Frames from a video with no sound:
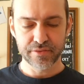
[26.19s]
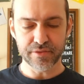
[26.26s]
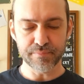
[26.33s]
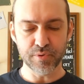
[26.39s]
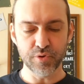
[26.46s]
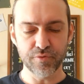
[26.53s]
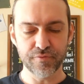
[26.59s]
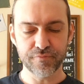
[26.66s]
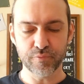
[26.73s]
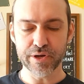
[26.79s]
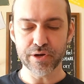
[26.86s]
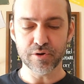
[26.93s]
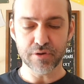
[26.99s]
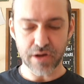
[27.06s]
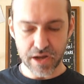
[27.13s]
The move
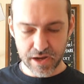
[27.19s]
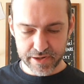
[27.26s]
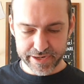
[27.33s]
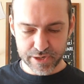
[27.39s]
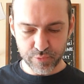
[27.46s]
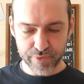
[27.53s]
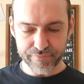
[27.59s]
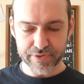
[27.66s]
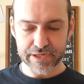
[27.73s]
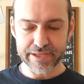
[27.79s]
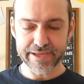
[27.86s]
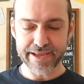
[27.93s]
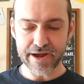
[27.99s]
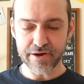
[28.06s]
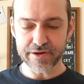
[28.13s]
will
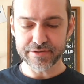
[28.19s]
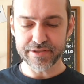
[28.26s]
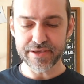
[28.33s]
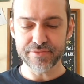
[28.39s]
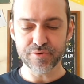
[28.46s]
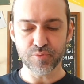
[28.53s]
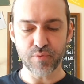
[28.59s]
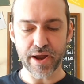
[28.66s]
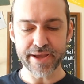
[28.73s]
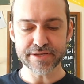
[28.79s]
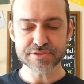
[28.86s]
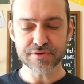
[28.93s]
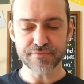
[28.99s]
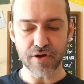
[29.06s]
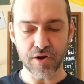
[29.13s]
unequivocally guarantee the
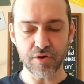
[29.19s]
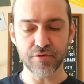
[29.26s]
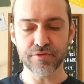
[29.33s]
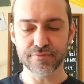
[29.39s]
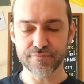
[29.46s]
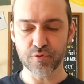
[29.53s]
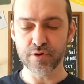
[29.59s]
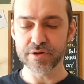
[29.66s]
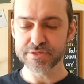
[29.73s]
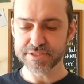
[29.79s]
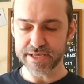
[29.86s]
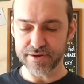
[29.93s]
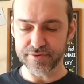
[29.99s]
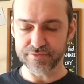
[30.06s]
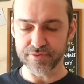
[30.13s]
rights of all the foreign
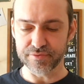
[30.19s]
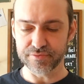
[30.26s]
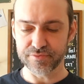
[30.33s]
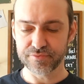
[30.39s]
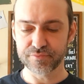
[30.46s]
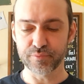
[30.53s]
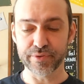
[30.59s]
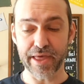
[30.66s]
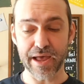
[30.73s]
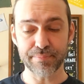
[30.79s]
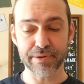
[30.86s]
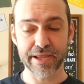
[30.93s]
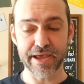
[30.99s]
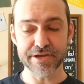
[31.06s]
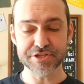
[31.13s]
citizens, with
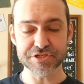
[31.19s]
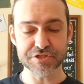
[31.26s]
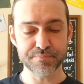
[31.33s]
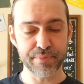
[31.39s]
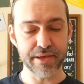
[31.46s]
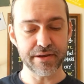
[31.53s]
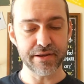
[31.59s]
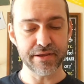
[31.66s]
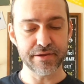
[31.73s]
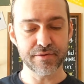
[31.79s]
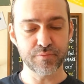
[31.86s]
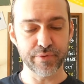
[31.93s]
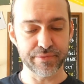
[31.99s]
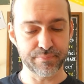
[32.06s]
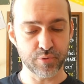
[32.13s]
applications pending
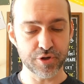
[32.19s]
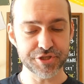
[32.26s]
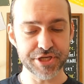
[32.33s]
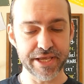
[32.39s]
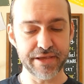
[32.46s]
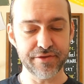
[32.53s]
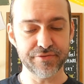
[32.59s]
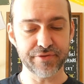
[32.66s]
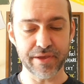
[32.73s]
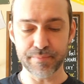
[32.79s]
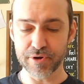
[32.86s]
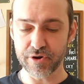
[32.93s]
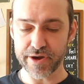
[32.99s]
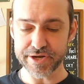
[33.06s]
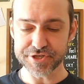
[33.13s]
with Portuguese
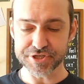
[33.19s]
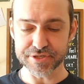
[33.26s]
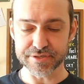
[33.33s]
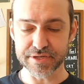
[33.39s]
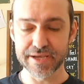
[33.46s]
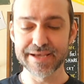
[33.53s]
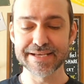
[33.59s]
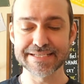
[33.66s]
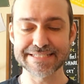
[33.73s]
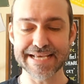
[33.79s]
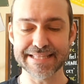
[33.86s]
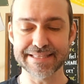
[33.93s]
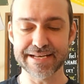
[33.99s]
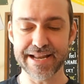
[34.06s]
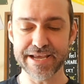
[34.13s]
immigration,
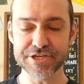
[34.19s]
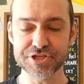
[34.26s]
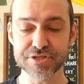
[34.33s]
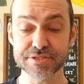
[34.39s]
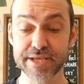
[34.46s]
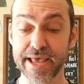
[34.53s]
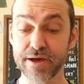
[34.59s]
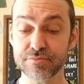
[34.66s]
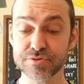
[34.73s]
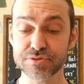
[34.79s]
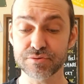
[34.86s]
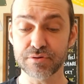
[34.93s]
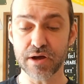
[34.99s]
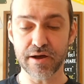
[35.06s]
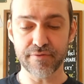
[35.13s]
said the nation's
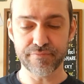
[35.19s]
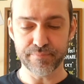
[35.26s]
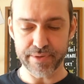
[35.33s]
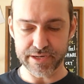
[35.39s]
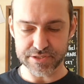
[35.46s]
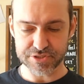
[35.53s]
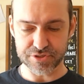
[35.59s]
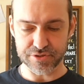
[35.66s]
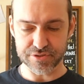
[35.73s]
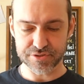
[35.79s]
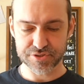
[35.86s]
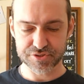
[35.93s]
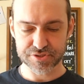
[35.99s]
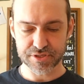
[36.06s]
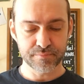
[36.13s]
Council of
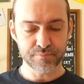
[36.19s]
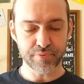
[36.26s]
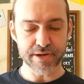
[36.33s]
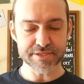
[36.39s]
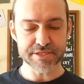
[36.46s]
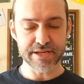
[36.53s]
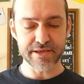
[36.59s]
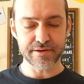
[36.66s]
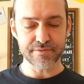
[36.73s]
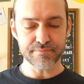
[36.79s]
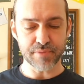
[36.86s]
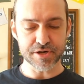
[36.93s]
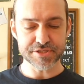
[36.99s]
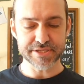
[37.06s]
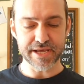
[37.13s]
Ministers. President
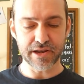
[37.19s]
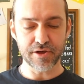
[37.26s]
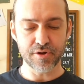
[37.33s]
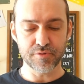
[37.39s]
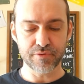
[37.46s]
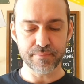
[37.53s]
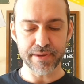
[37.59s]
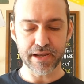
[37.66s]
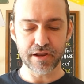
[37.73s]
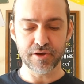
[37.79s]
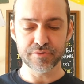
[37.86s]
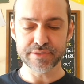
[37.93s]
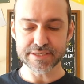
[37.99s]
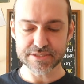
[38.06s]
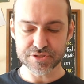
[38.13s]
Marcelo
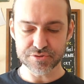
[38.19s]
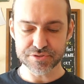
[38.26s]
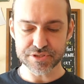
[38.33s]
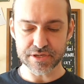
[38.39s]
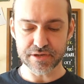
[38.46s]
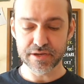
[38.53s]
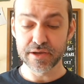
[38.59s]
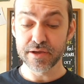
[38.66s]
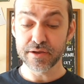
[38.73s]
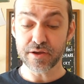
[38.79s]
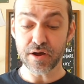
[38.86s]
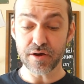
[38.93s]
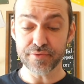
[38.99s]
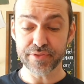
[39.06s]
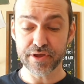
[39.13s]
Rebelo de Sousa
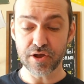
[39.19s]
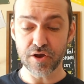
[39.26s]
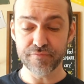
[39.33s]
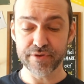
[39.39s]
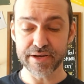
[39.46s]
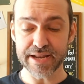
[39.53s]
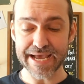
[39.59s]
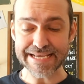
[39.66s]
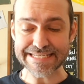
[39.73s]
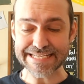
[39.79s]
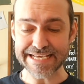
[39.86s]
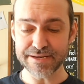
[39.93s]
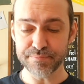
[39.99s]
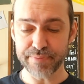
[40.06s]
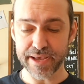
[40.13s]
called the
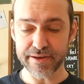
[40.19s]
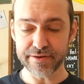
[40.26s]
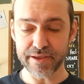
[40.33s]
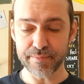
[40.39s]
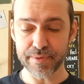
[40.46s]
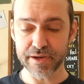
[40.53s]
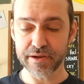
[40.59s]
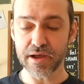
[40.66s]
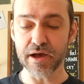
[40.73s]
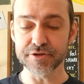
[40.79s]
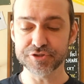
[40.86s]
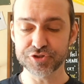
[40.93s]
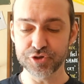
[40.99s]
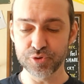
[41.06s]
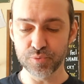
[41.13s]
COVID-19 pandemic a
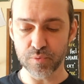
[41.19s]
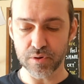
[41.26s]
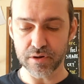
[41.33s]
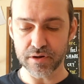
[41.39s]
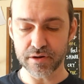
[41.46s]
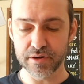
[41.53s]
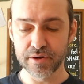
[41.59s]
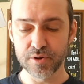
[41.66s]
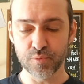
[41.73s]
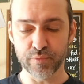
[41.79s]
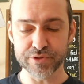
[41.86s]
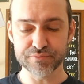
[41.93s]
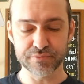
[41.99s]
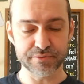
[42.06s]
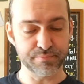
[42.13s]
true war,
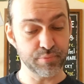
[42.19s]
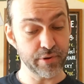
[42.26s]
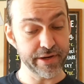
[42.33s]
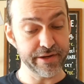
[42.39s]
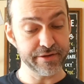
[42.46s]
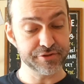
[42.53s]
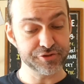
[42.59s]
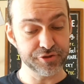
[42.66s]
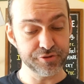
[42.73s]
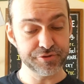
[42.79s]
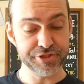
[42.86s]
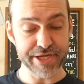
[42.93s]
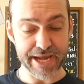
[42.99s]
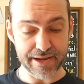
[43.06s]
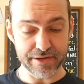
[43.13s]
which would bring
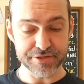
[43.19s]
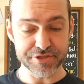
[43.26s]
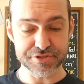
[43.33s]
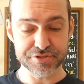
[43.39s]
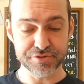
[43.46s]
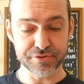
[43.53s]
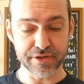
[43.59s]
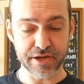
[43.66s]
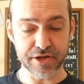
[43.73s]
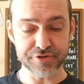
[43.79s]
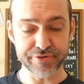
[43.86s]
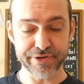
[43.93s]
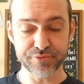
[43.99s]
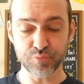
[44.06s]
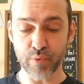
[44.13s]
true challenges to the
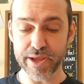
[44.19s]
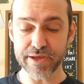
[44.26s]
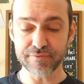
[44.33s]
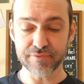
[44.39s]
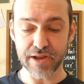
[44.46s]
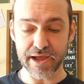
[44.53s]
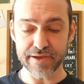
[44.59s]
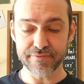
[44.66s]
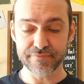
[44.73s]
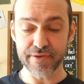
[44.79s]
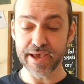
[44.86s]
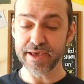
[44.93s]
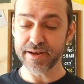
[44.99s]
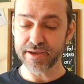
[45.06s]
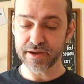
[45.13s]
country's way of life
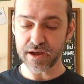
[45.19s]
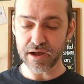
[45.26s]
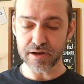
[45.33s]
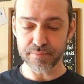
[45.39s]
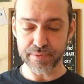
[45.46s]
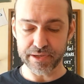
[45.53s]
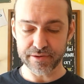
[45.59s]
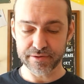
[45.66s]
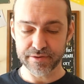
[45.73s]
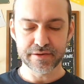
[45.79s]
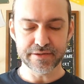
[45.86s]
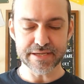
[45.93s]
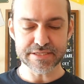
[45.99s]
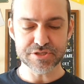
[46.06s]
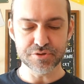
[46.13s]
and economy.
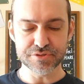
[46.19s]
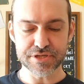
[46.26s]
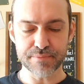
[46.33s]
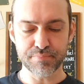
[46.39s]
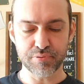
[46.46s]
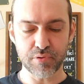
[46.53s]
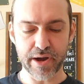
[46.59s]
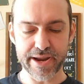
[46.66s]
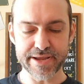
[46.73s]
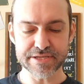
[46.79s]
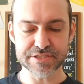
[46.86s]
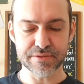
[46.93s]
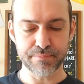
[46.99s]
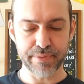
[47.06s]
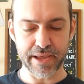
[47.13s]
De Sousa
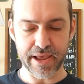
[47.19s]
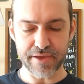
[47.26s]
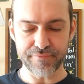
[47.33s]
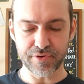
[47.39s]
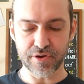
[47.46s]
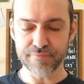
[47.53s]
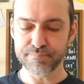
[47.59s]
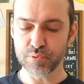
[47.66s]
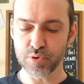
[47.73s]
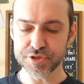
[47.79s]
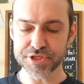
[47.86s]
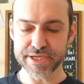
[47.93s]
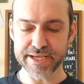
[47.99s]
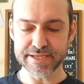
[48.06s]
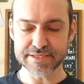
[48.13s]
praised the behavior of
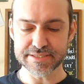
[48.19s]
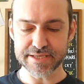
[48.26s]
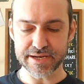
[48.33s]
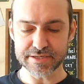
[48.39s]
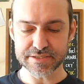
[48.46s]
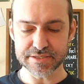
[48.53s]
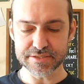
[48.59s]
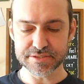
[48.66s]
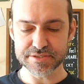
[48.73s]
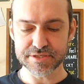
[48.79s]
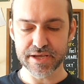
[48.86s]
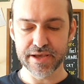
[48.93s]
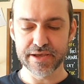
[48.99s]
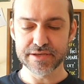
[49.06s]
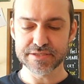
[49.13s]
Portuguese
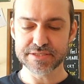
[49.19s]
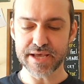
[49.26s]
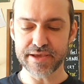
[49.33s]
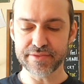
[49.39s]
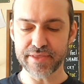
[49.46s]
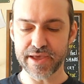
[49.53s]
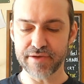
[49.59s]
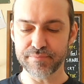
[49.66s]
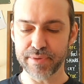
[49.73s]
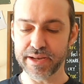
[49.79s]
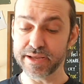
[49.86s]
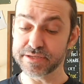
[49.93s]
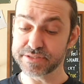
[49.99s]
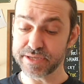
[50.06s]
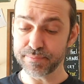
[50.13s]
citizens, saying they have been
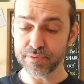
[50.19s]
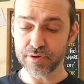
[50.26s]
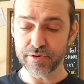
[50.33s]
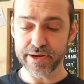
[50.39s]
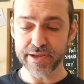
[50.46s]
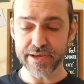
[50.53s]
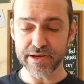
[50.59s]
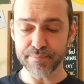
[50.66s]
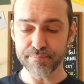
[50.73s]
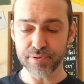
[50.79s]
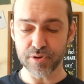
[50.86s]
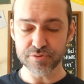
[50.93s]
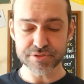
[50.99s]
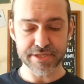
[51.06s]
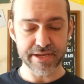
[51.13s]
exemplary in
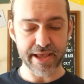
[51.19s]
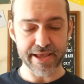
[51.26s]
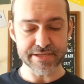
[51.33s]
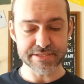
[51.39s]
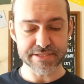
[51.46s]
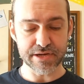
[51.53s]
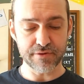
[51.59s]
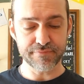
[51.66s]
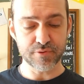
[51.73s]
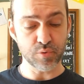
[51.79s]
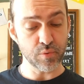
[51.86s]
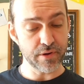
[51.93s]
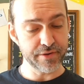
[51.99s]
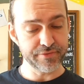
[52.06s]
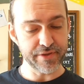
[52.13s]
imposing a
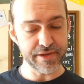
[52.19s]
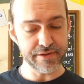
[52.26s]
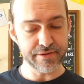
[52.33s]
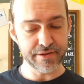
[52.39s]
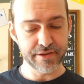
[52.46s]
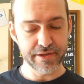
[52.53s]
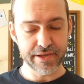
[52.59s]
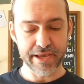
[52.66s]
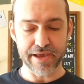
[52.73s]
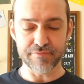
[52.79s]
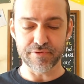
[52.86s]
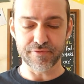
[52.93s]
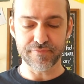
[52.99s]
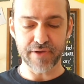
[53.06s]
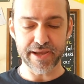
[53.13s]
self-quarantine
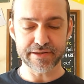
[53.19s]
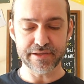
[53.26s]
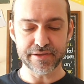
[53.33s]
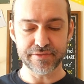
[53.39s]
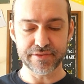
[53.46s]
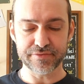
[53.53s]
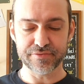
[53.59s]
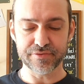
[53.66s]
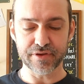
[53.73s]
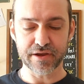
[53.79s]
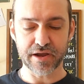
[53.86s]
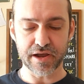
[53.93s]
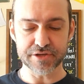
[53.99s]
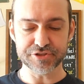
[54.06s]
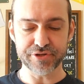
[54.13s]
and reflecting this is a
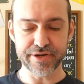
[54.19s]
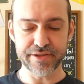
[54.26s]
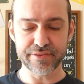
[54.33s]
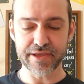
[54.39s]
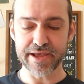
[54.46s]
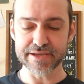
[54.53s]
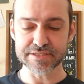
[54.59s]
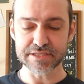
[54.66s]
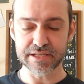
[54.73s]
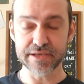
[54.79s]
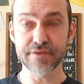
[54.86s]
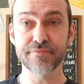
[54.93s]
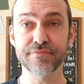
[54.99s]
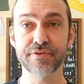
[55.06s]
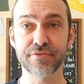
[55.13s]
country that has
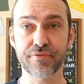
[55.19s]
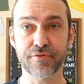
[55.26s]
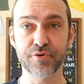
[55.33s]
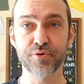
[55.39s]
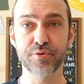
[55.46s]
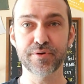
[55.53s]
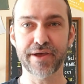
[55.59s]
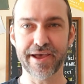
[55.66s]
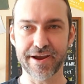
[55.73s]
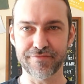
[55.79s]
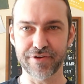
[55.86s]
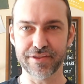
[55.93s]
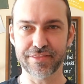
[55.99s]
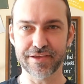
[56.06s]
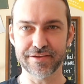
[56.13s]
lived through
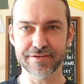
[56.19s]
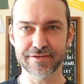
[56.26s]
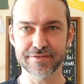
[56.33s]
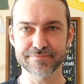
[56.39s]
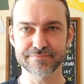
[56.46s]
everything.